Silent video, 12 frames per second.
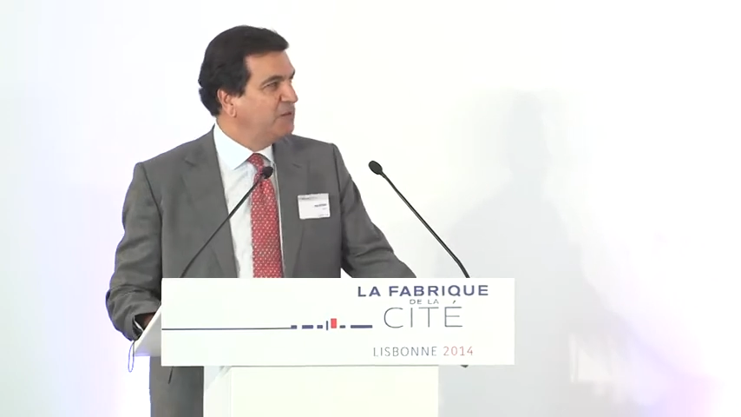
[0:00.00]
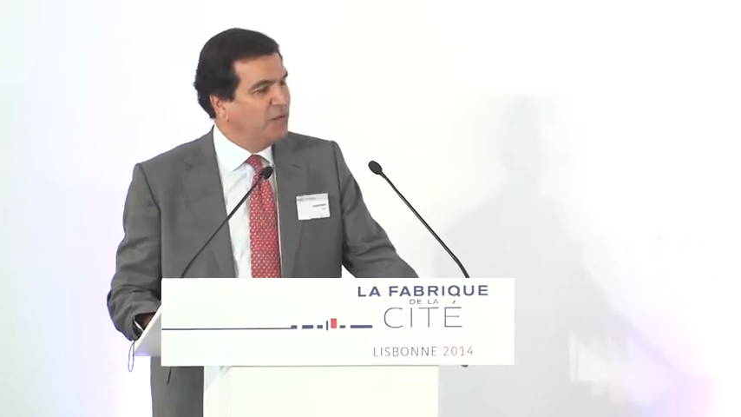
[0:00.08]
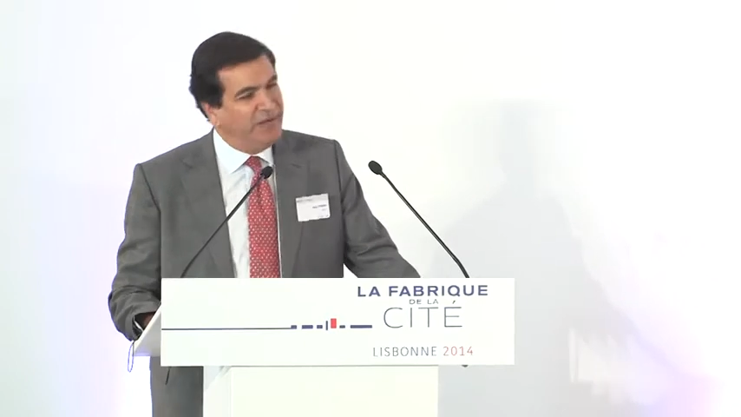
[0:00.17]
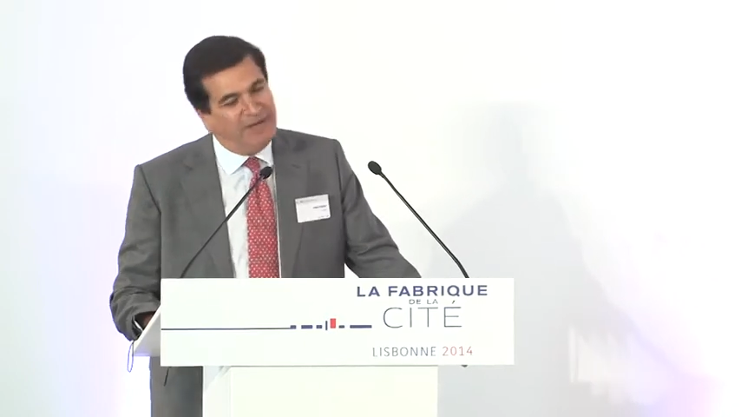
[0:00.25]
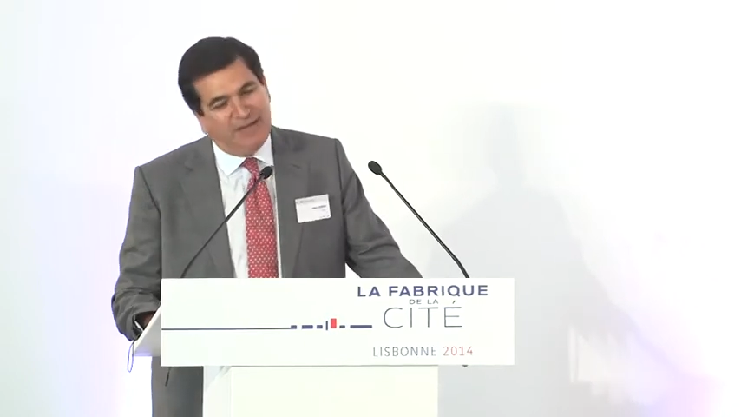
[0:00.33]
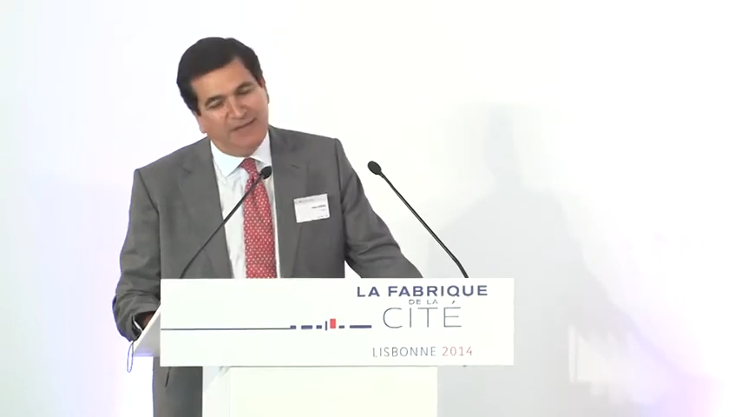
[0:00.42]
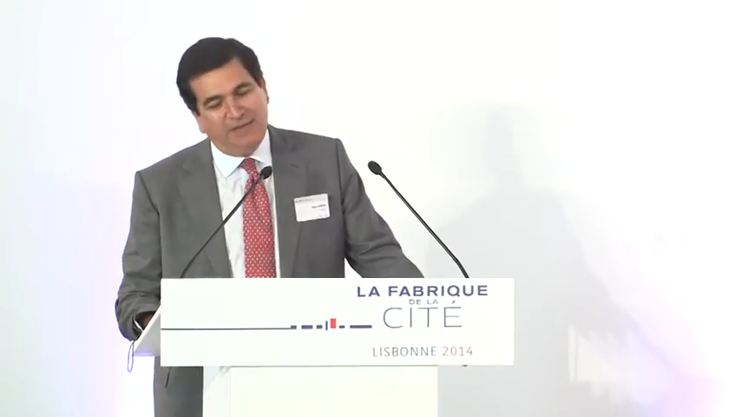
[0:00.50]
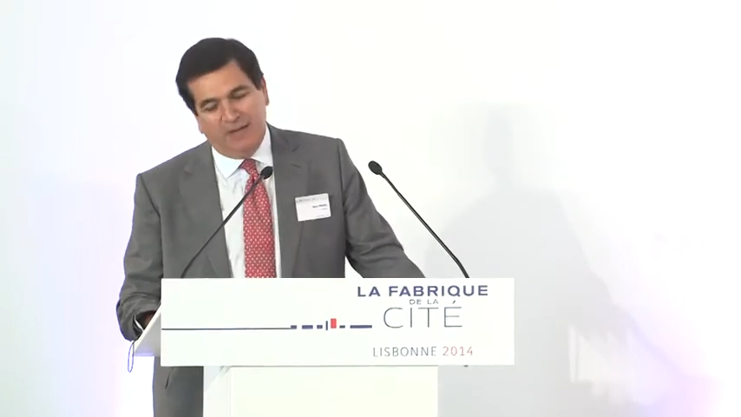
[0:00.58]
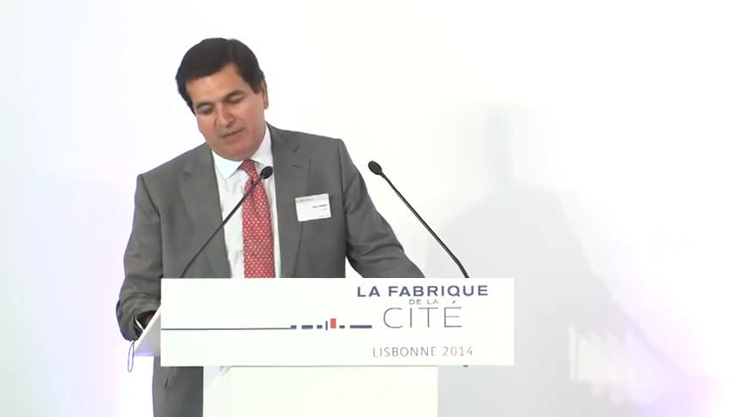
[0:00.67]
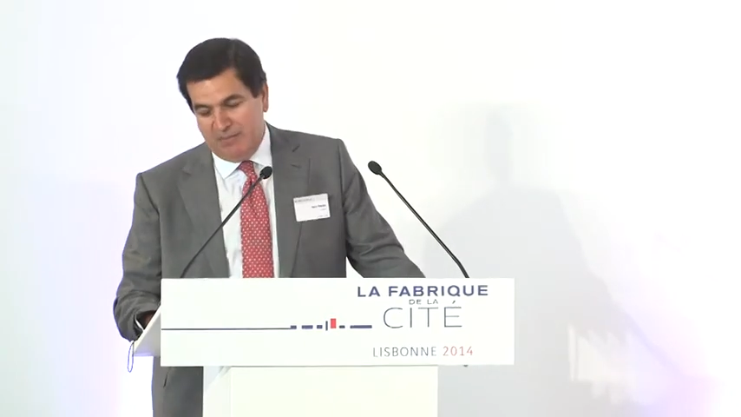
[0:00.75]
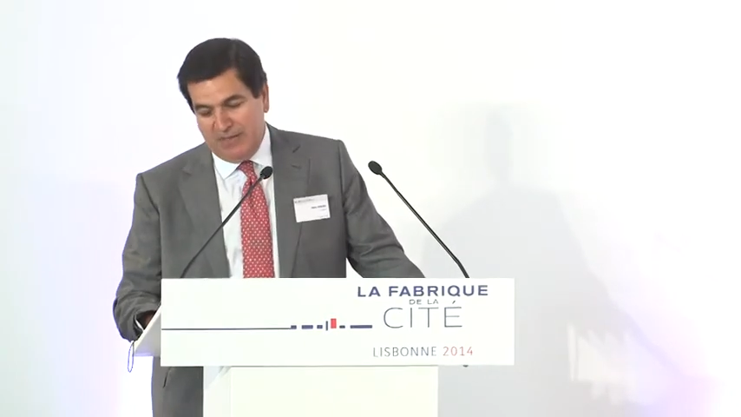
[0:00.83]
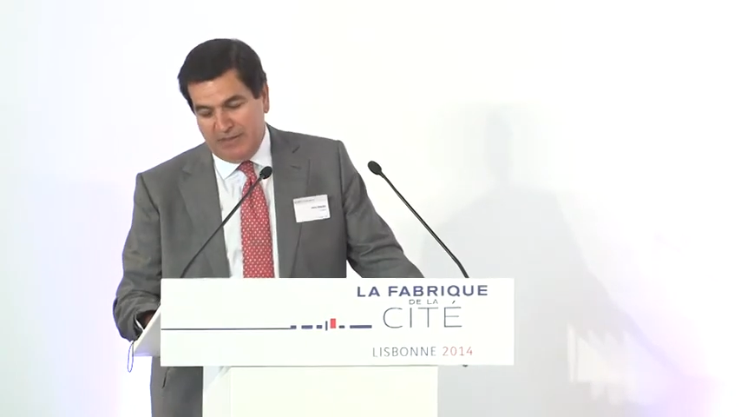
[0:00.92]

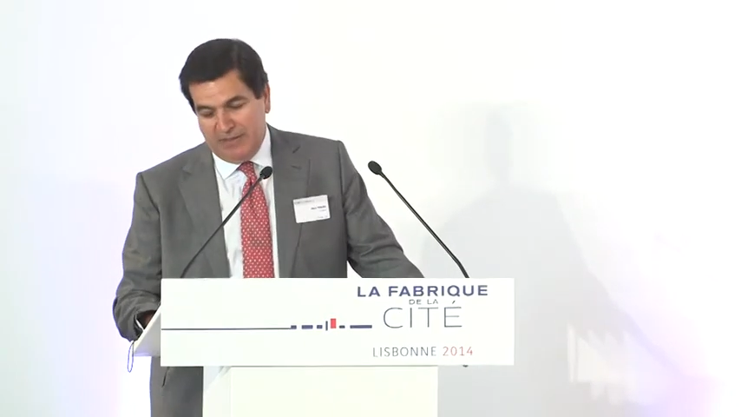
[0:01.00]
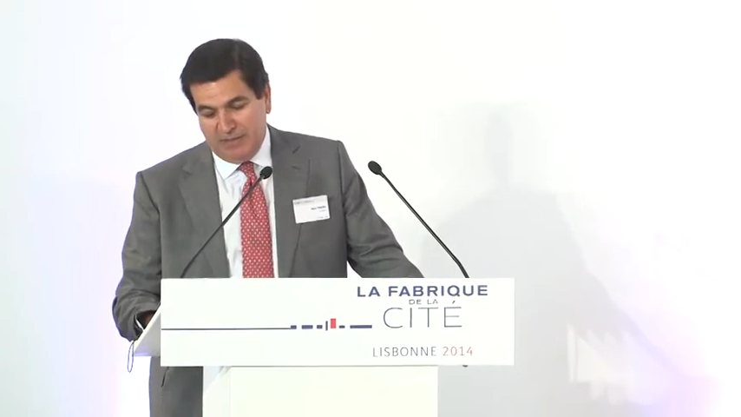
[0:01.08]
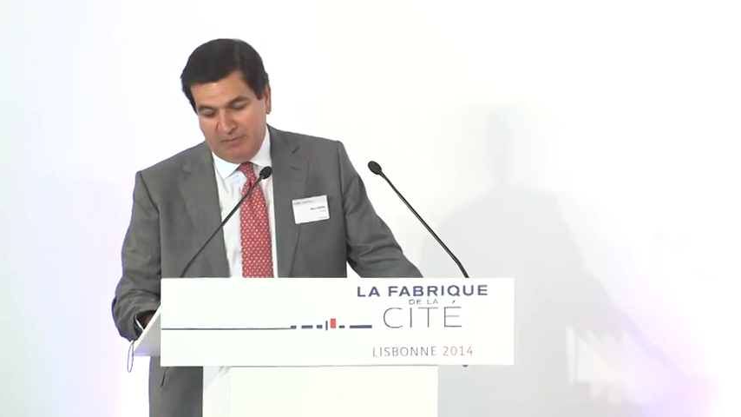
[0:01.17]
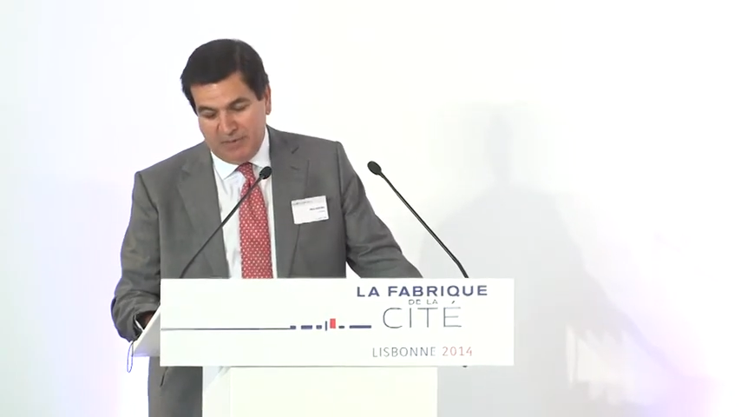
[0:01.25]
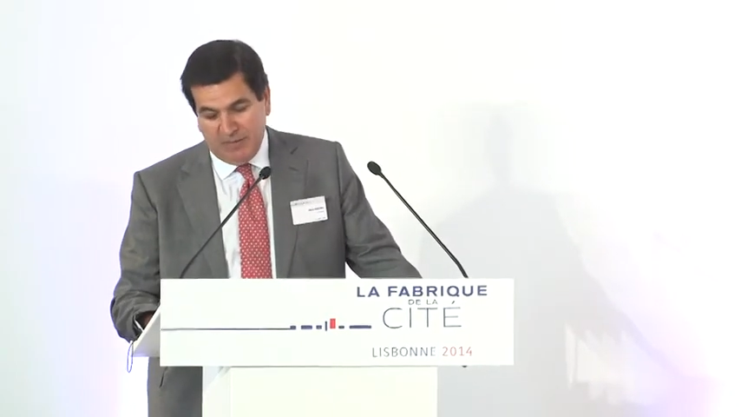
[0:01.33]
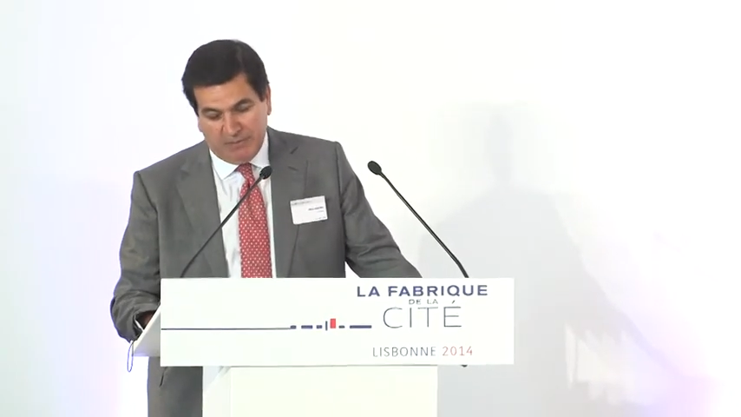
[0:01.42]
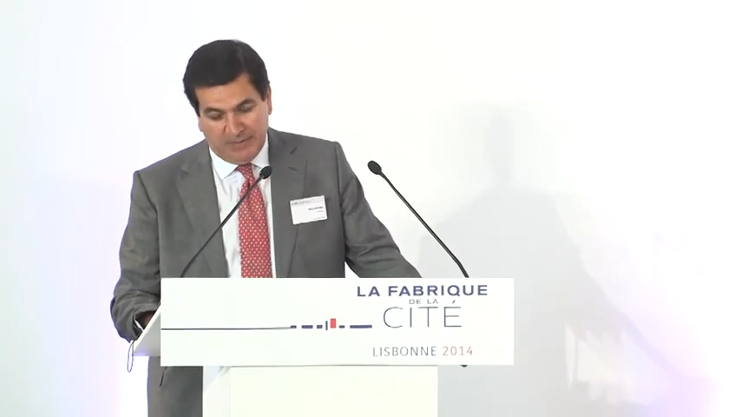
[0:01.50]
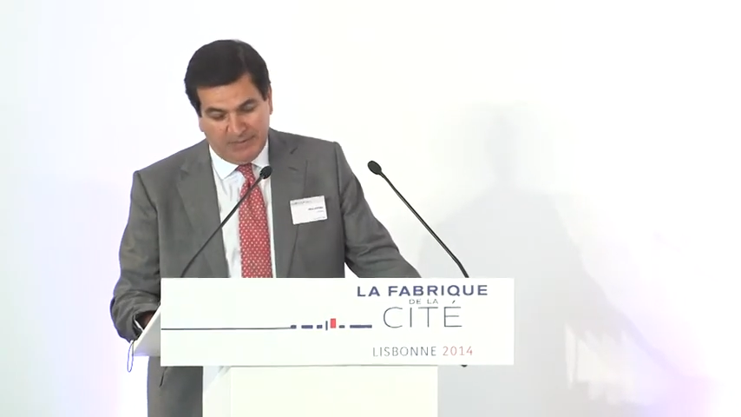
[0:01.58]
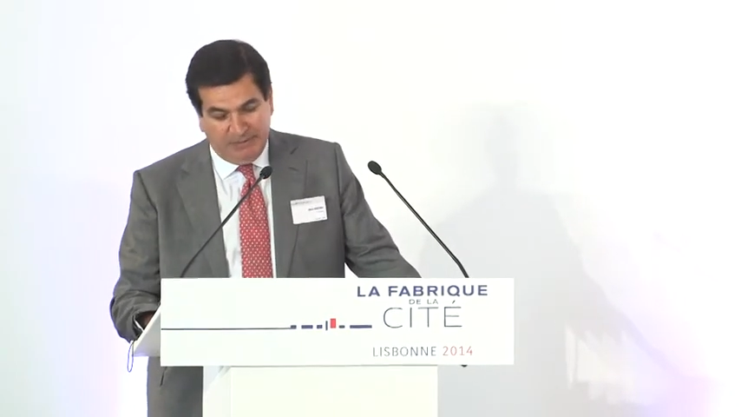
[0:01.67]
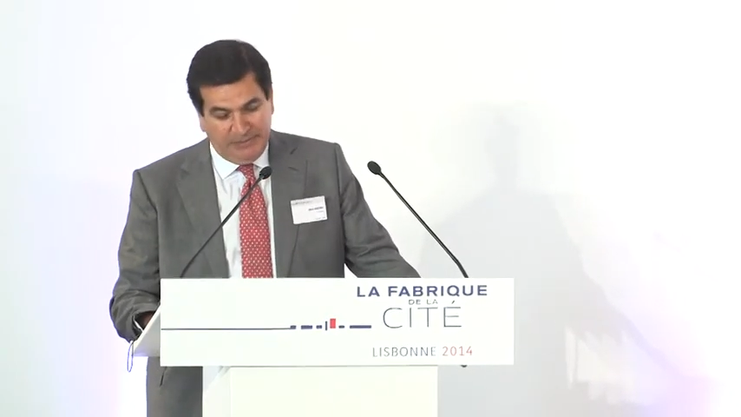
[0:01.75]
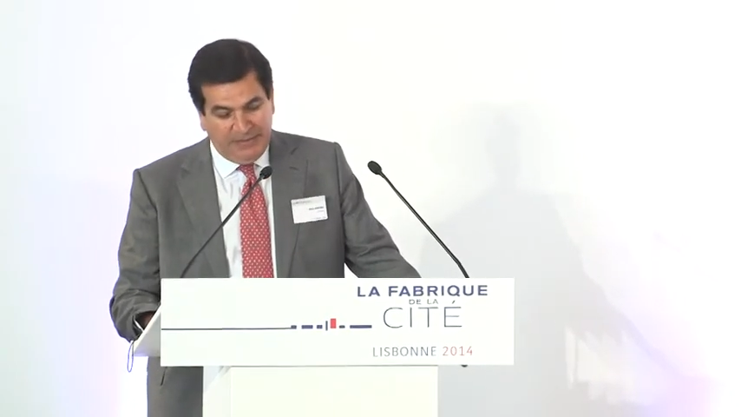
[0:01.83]
100 million people.